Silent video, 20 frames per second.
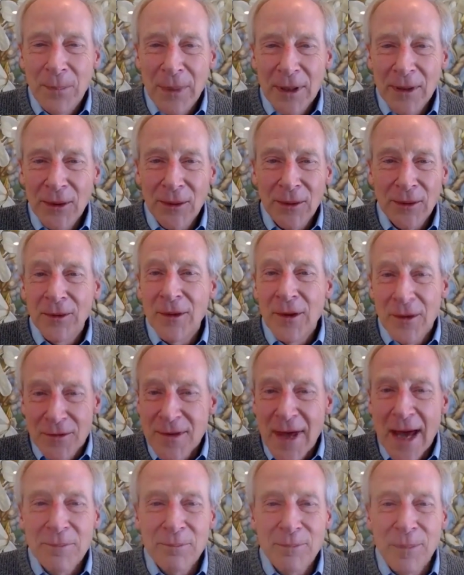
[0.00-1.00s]
build
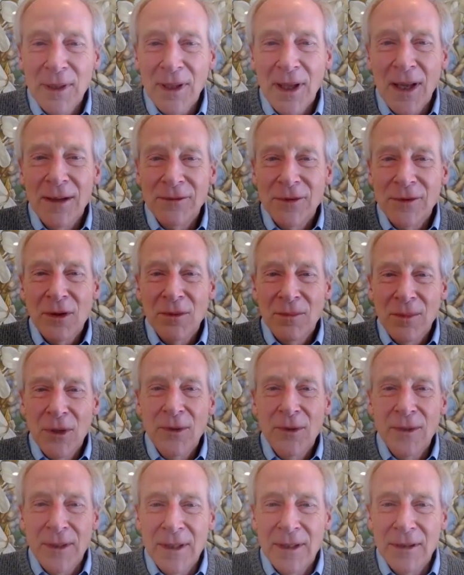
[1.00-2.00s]
that beloved
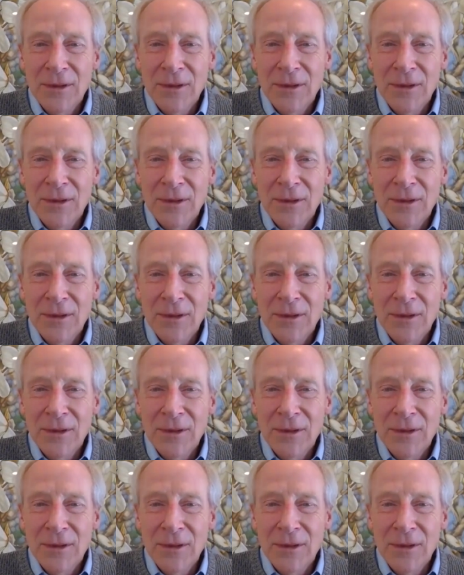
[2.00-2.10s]
community,